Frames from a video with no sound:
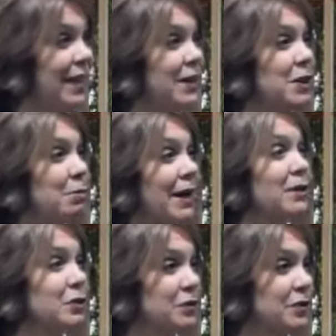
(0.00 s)
The bad
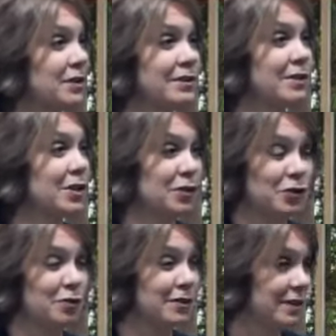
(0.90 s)
news is the
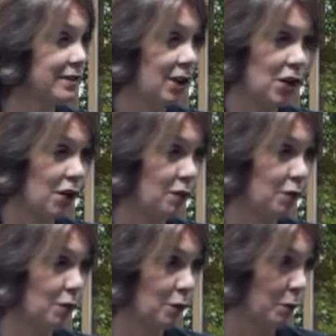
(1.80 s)
insurance does not cover
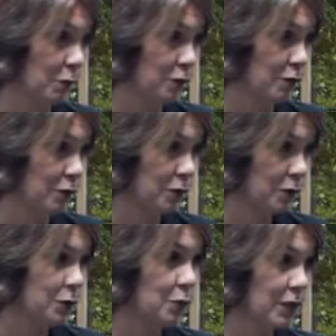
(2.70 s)
for removal. You
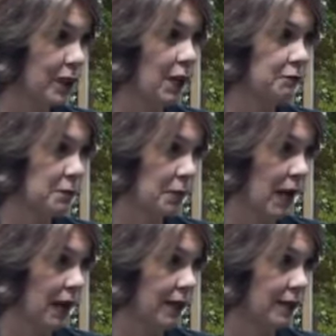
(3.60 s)
will have to
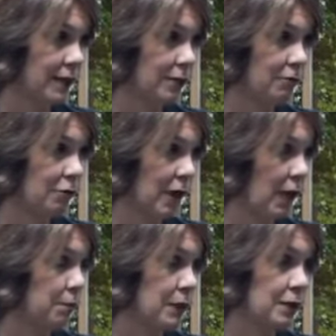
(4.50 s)
pay for that,
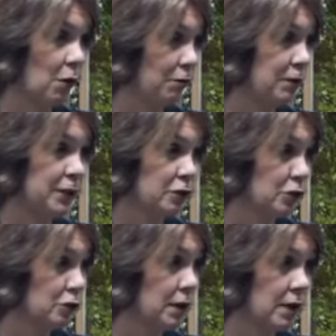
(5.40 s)
but hopefully it's a
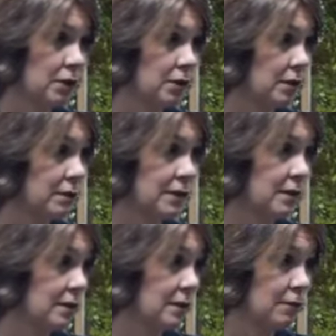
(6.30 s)
tree that you can
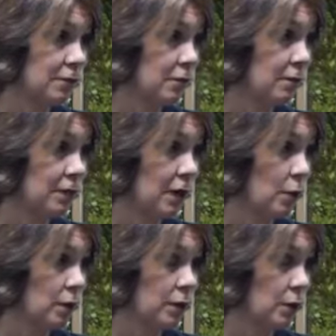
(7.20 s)
season it for
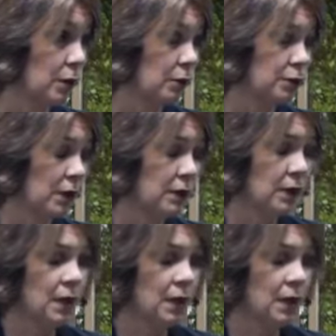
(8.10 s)
firewood. Who knows, right?